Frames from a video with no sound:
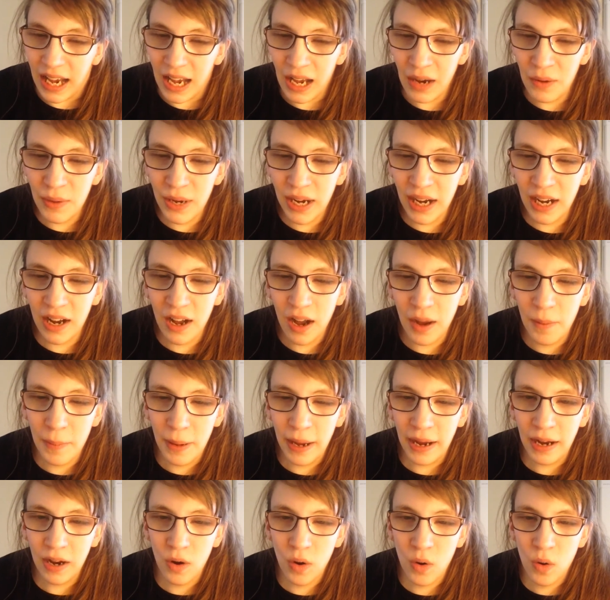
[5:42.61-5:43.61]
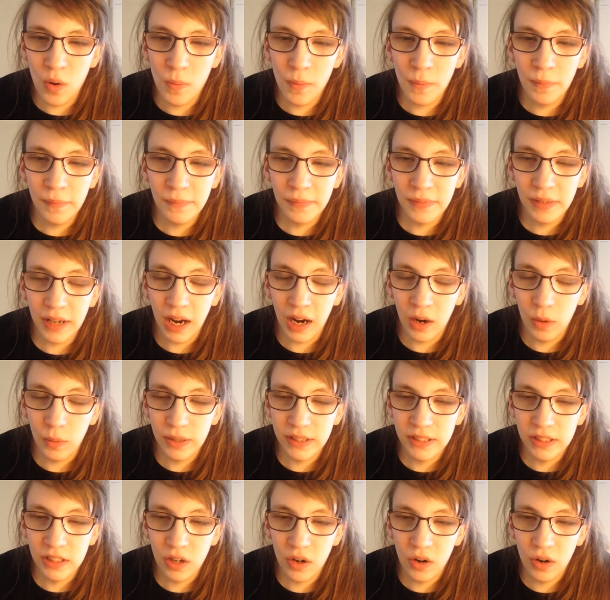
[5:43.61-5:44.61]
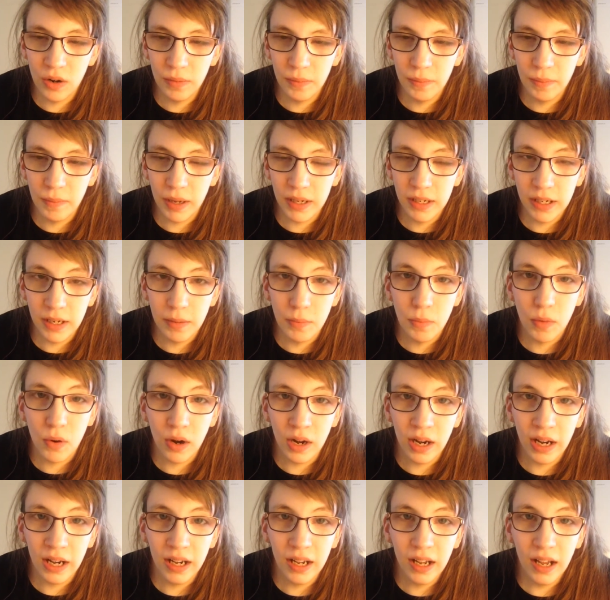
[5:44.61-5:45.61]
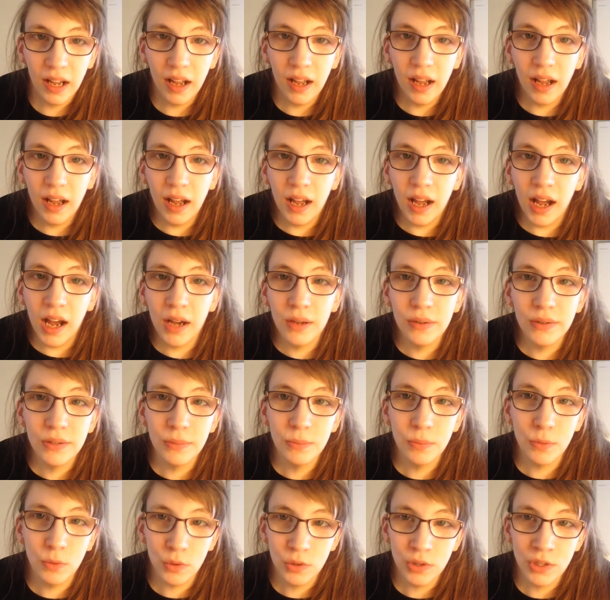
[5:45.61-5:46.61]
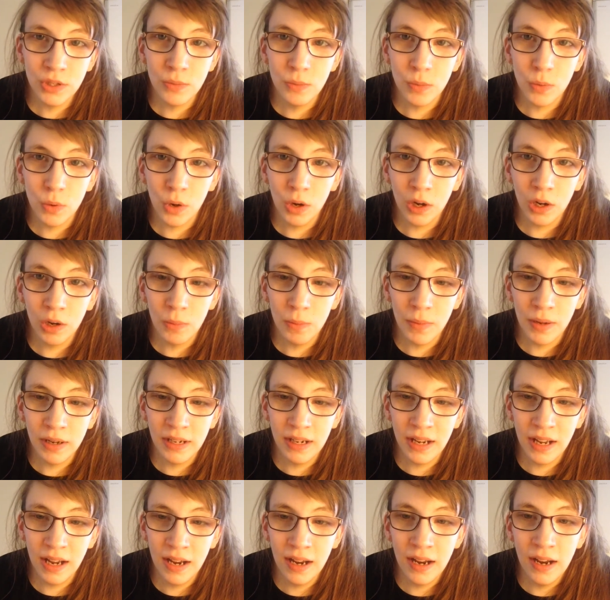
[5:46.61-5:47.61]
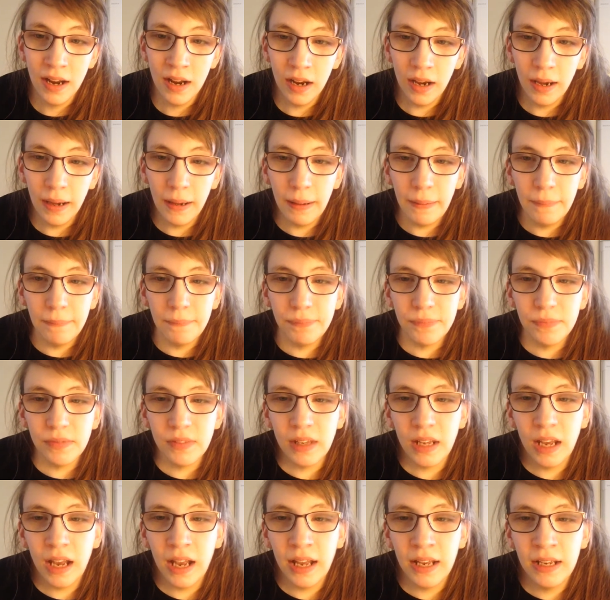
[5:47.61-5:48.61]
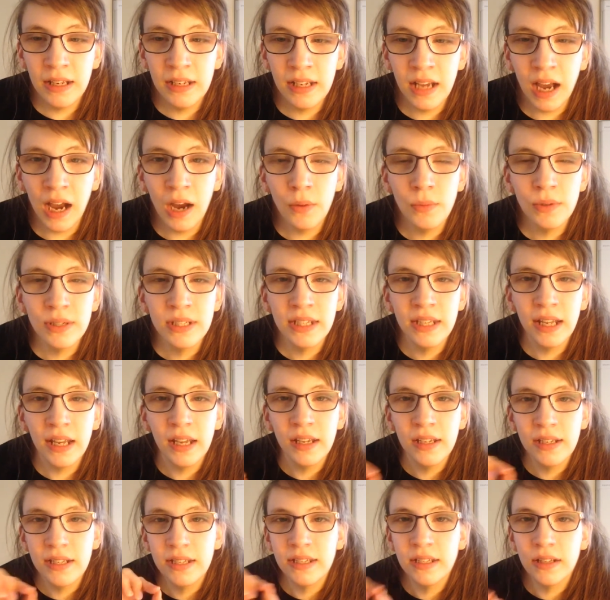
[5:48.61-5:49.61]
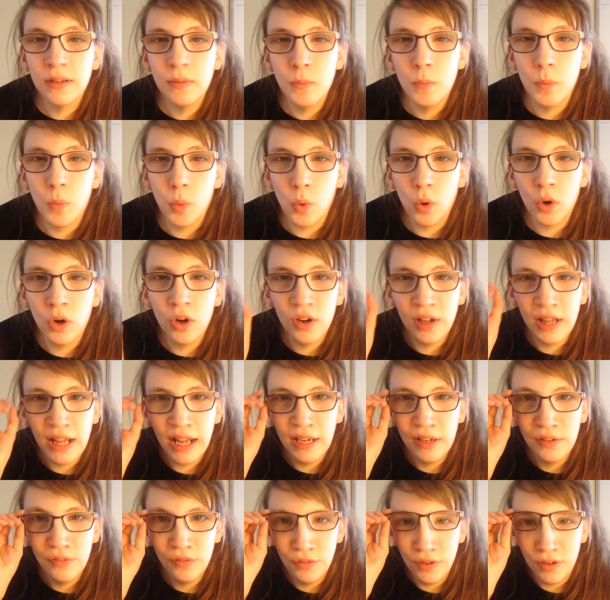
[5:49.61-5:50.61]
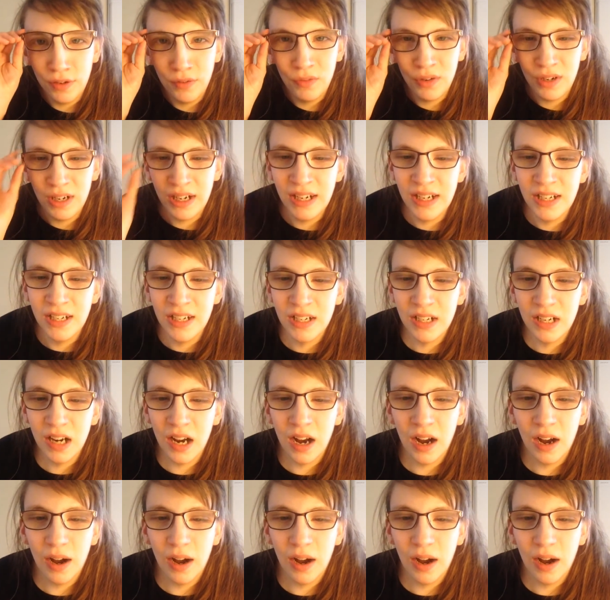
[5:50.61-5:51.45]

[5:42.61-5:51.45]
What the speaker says: And when I got back home, I went home Monday morning. I was supposed to work Monday, and I was like still borderline feverish,